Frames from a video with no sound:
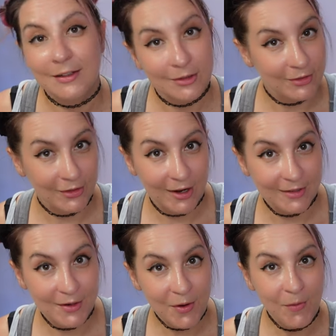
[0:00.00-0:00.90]
just so you
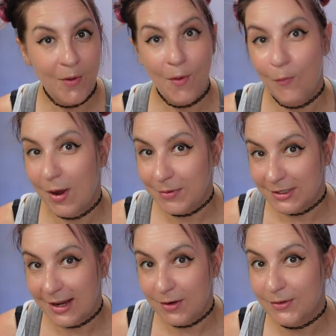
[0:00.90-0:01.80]
guys know, white
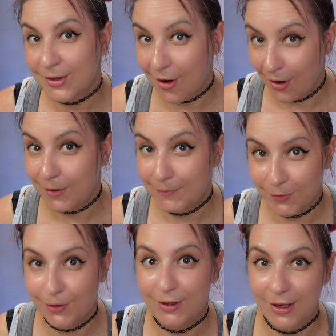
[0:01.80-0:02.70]
potatoes are
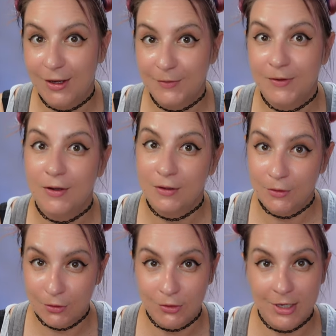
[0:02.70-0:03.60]
full of
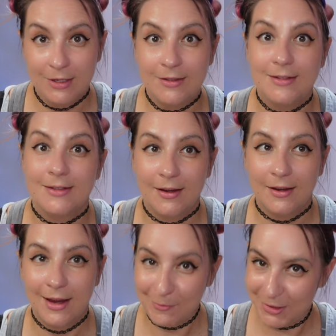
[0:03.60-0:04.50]
nutrients
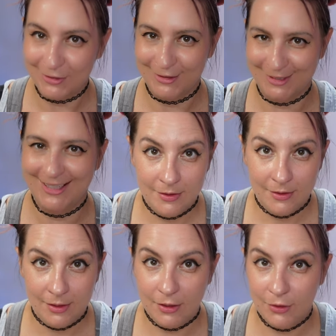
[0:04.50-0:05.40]
and minerals,
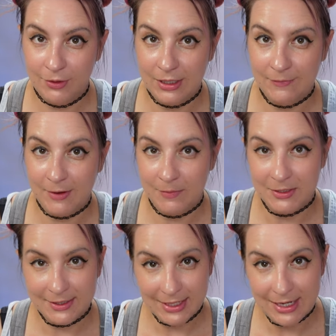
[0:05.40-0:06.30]
including vitamin
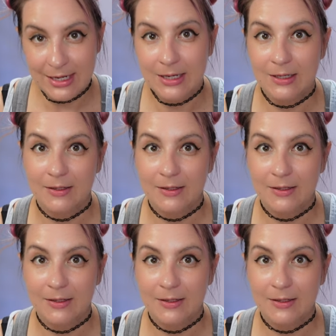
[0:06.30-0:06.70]
C,